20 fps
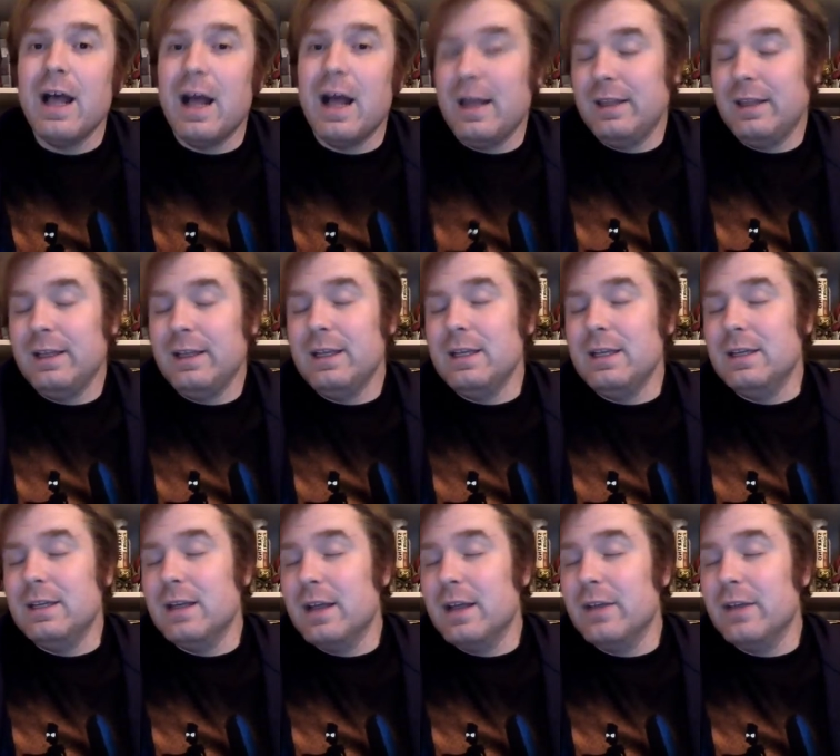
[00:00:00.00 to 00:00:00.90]
I think he
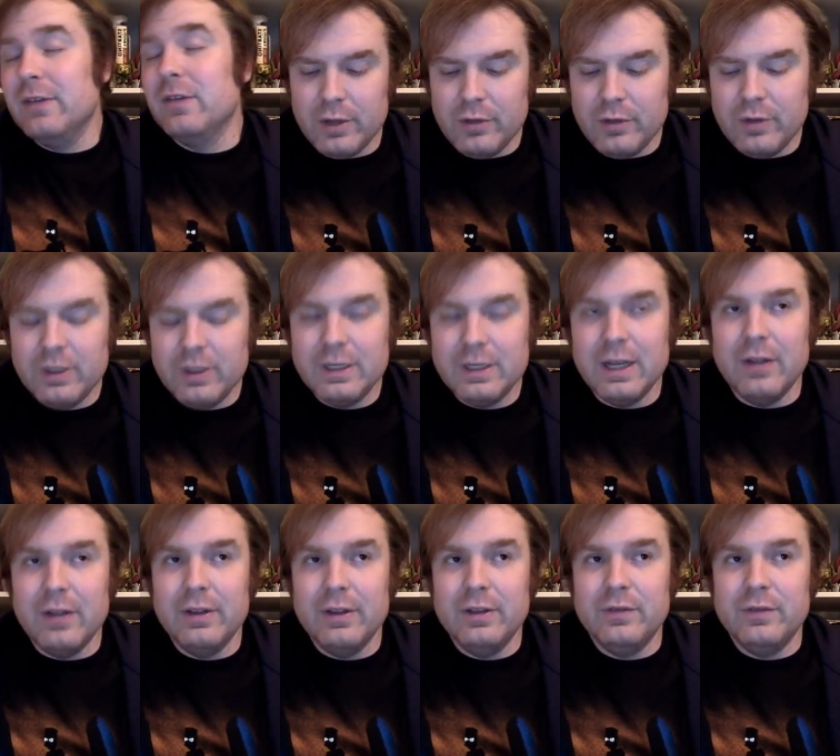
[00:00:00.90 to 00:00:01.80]
does. You can
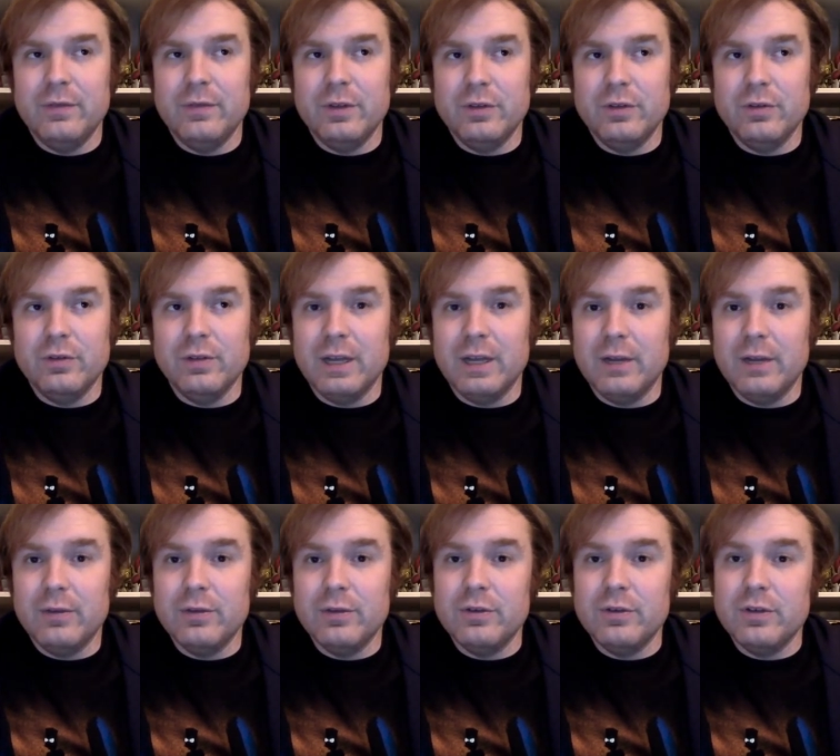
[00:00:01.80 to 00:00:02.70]
tell his visual
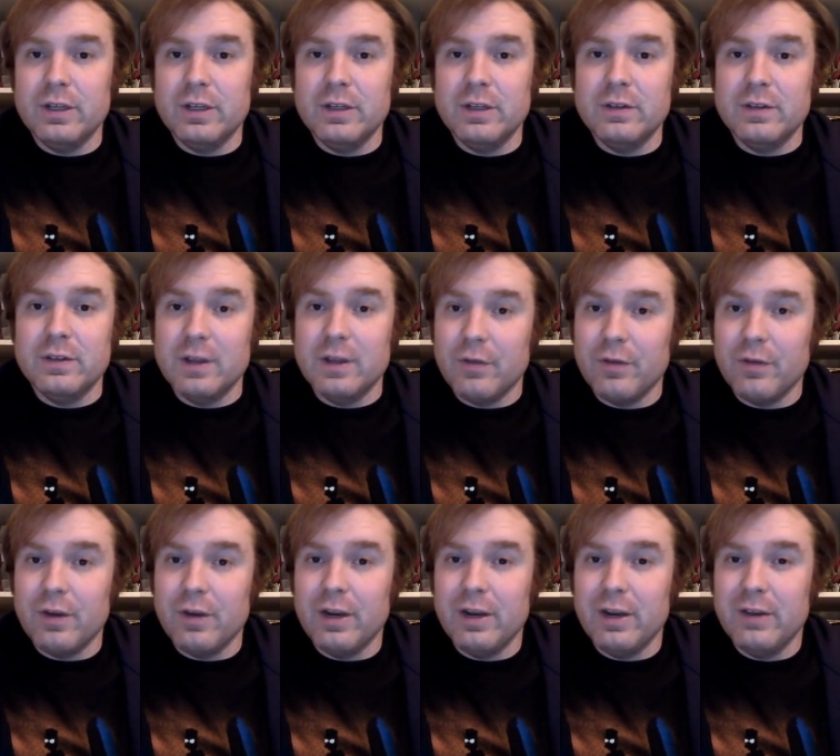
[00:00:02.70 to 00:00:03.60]
language is
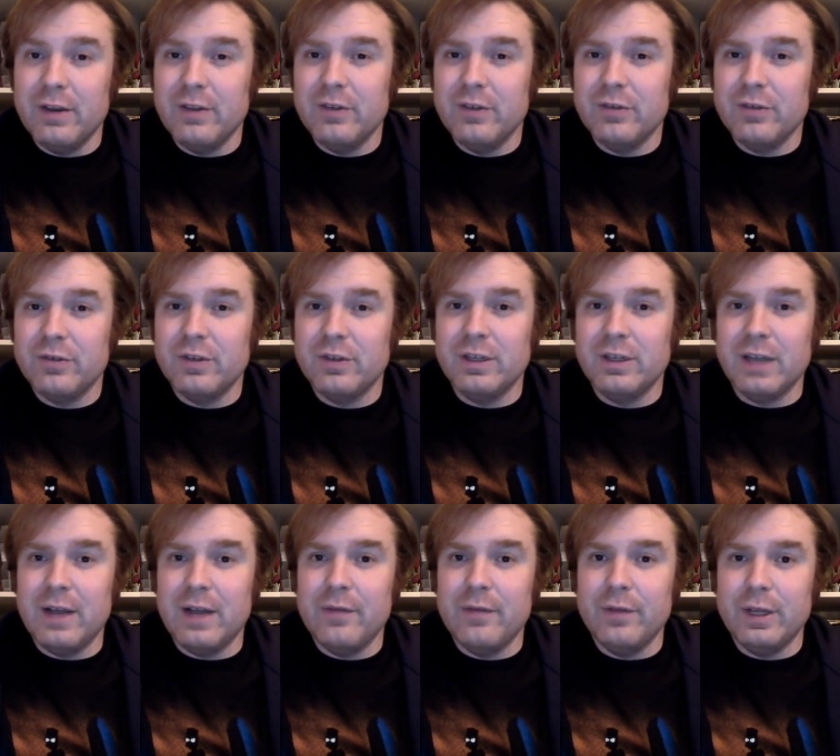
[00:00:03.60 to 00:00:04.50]
different. And it's interesting to
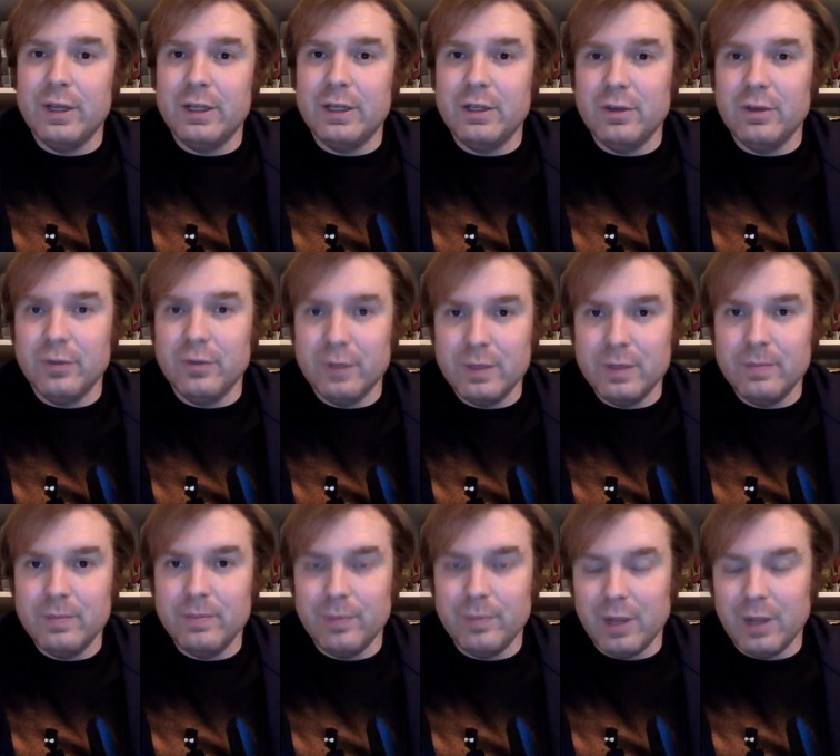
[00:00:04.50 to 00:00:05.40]
have, like, you know, the
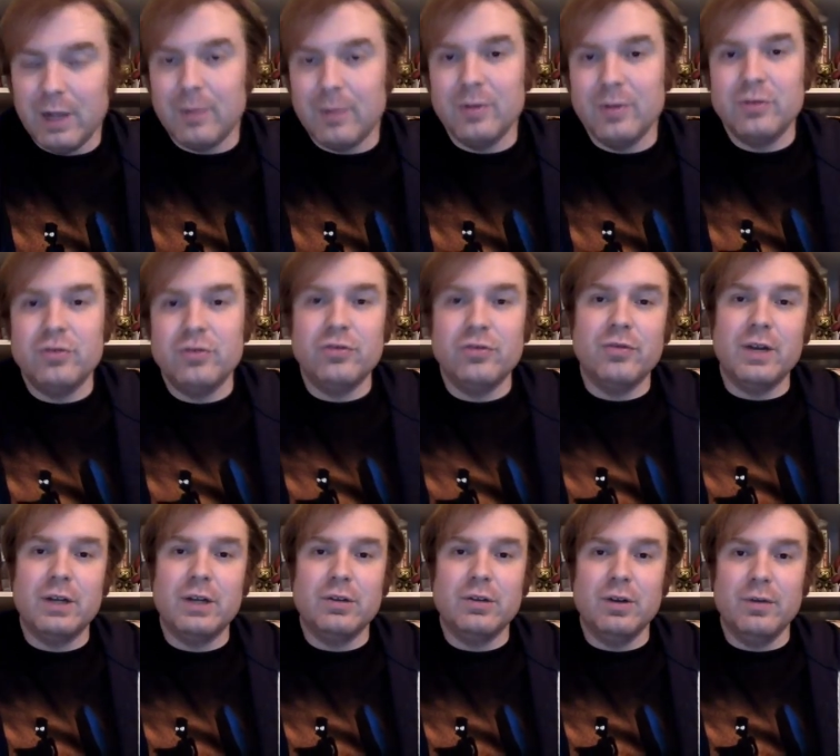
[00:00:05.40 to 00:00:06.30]
blockbuster
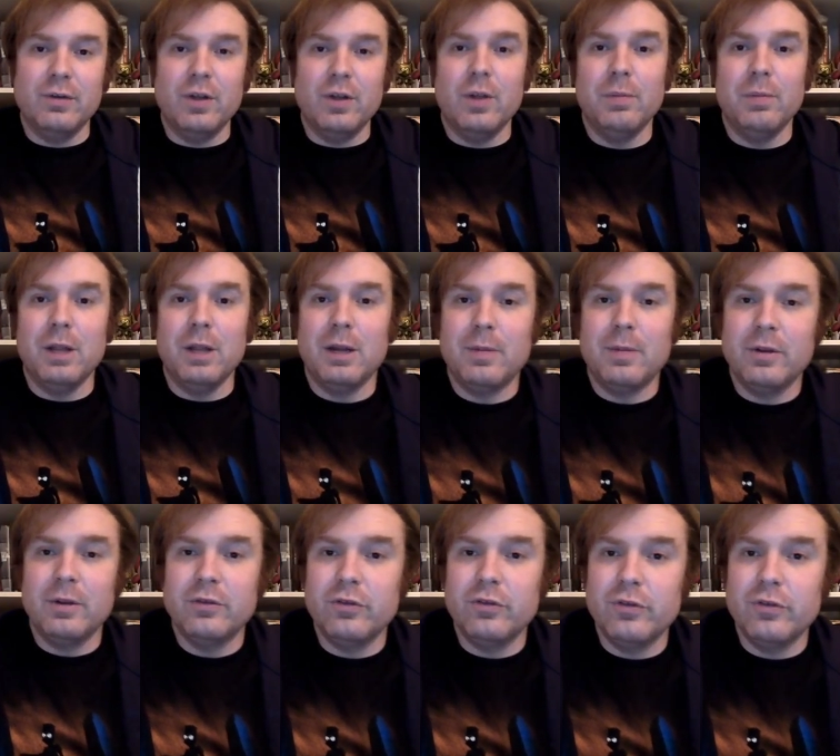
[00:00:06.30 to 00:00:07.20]
director of all
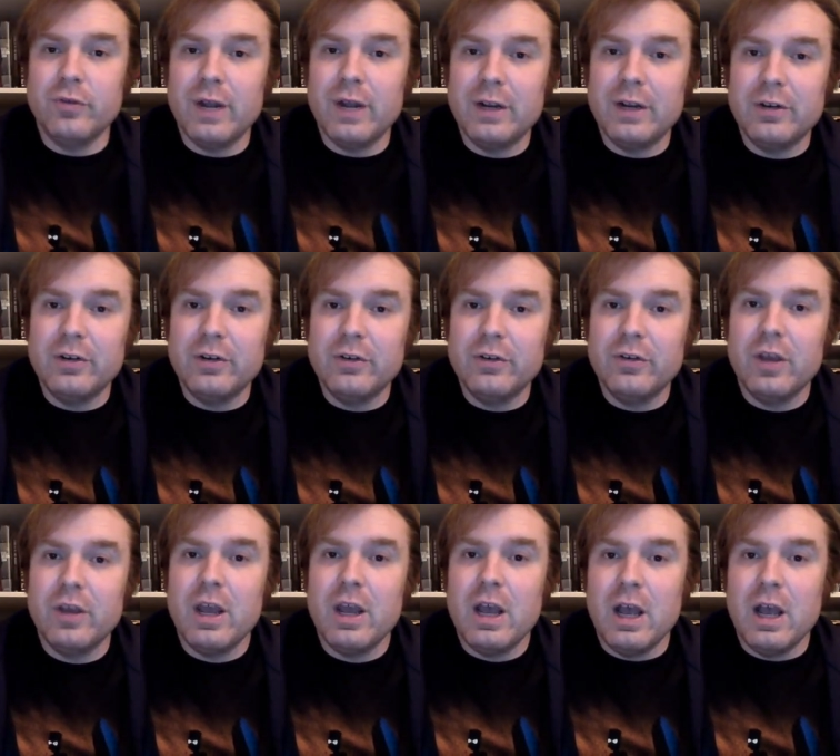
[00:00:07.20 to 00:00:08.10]
blockbuster directors
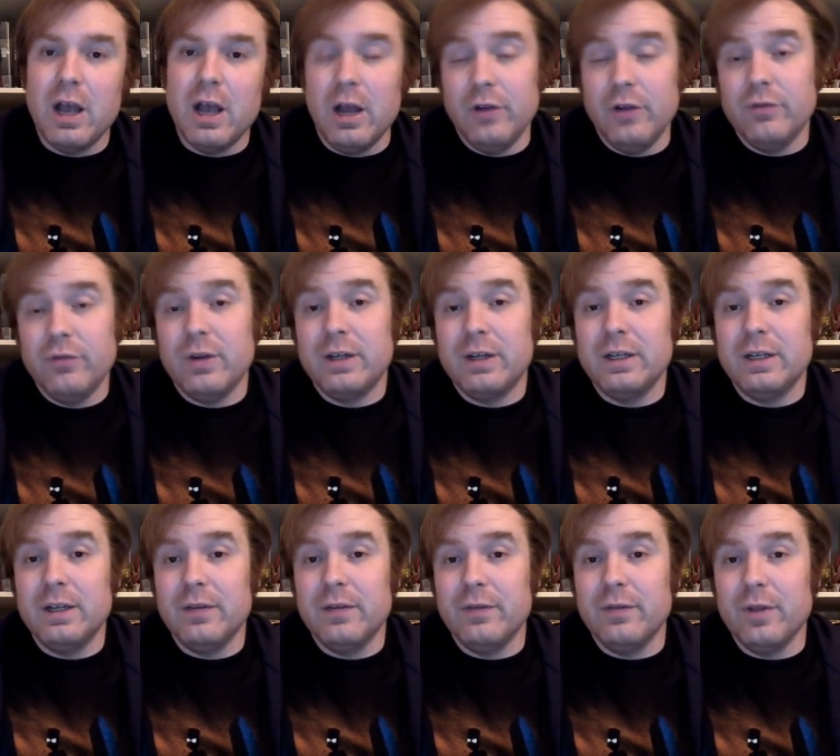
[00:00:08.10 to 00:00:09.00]

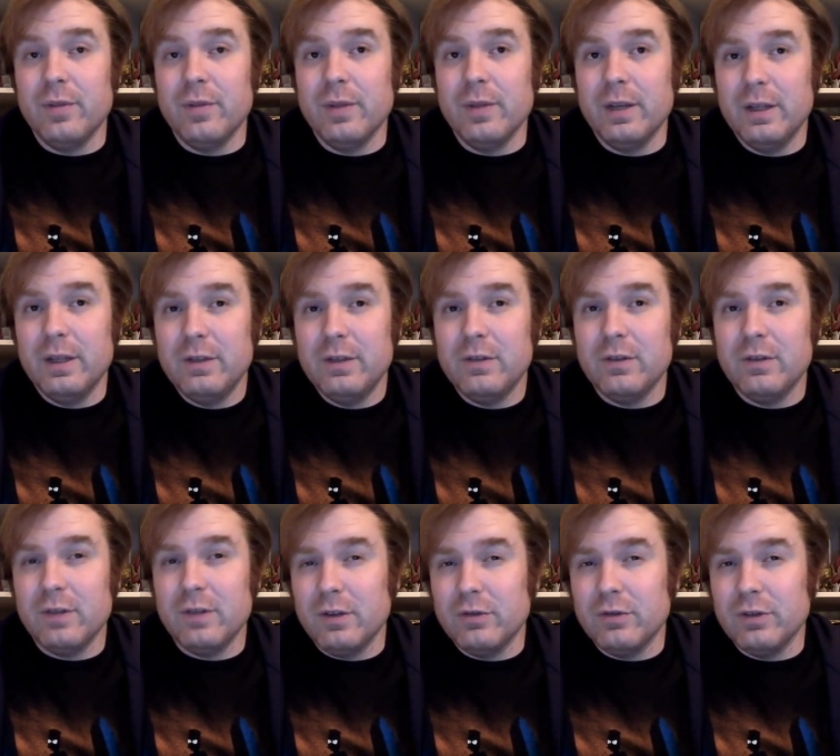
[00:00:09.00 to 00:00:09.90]
directing a film that is
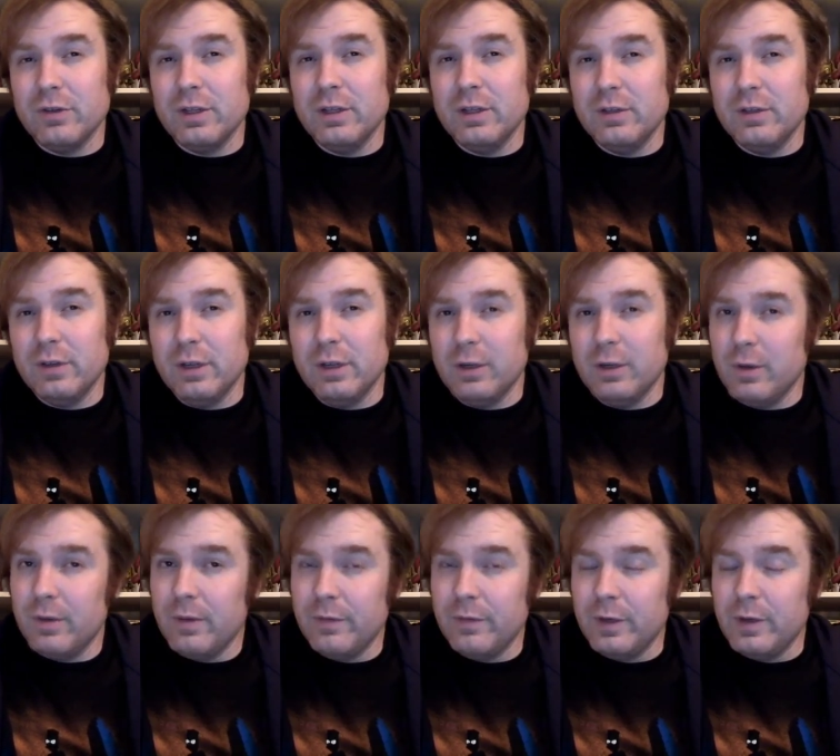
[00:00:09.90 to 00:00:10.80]
essentially, you know,
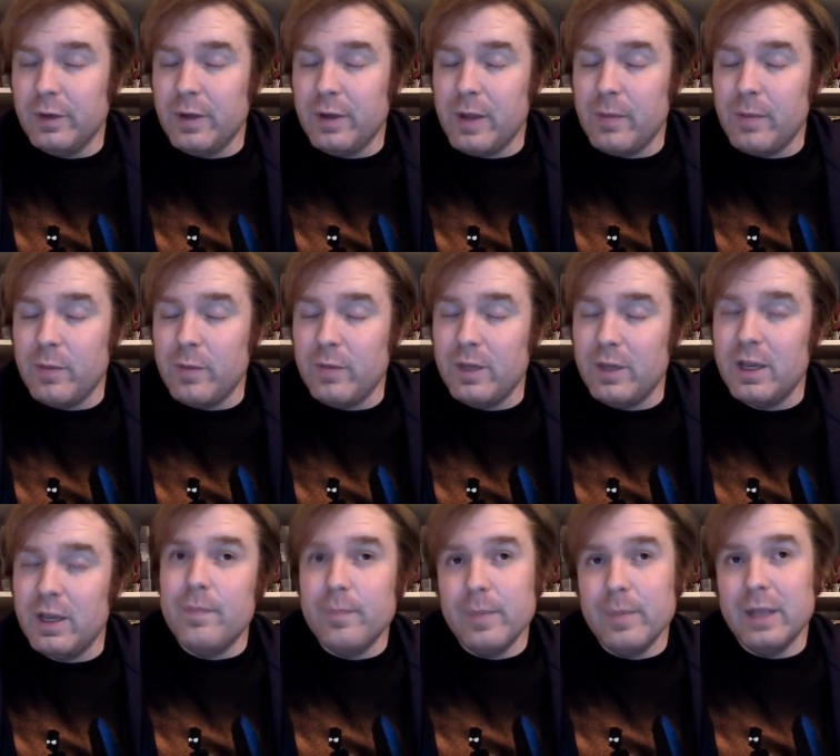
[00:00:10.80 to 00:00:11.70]
a video game movie,
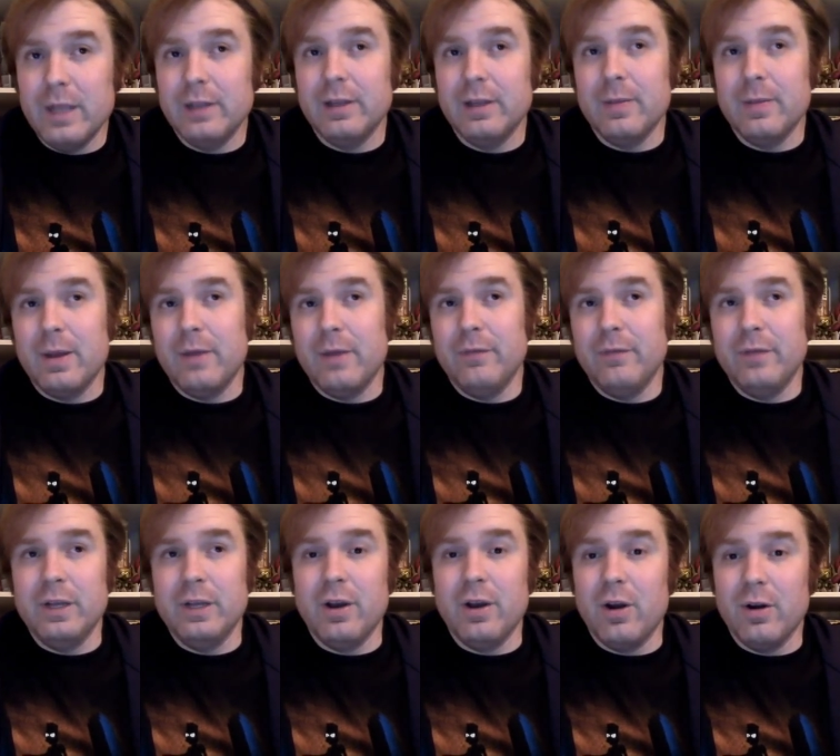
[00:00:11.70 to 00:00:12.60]
mainly about
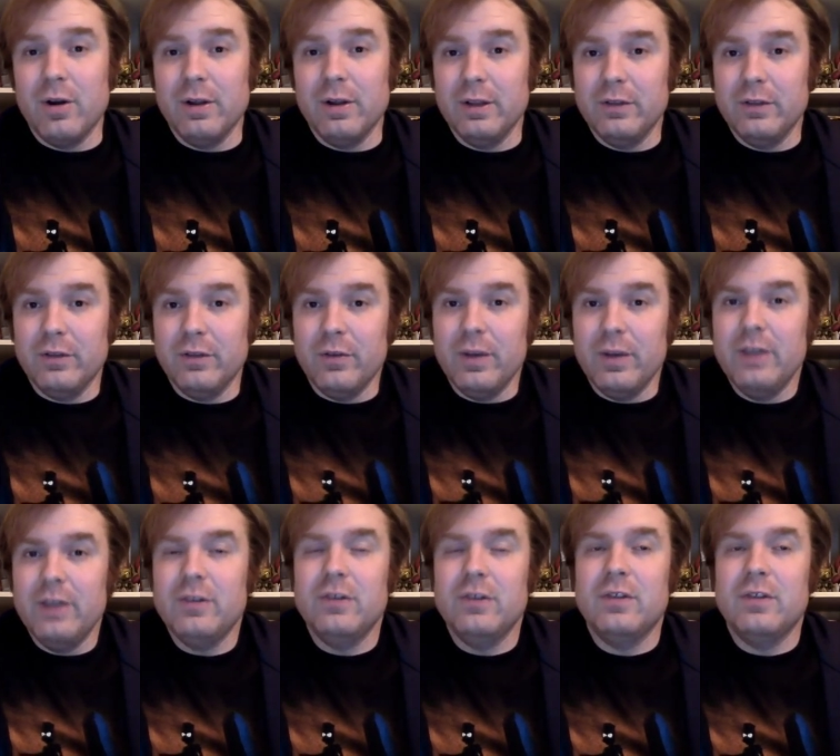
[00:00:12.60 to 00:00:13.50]
VR and this
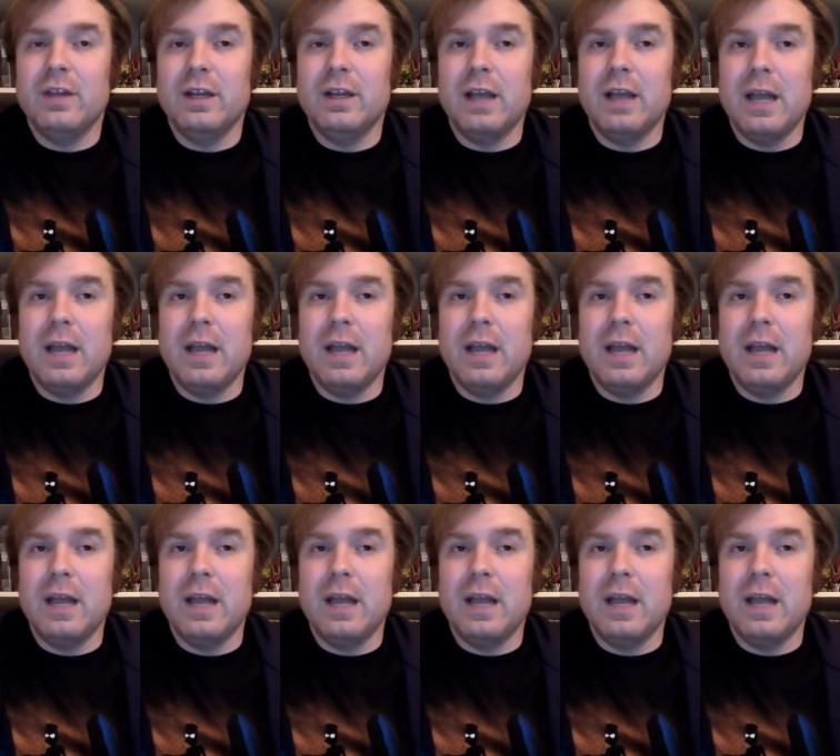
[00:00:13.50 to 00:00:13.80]
Oasis thing.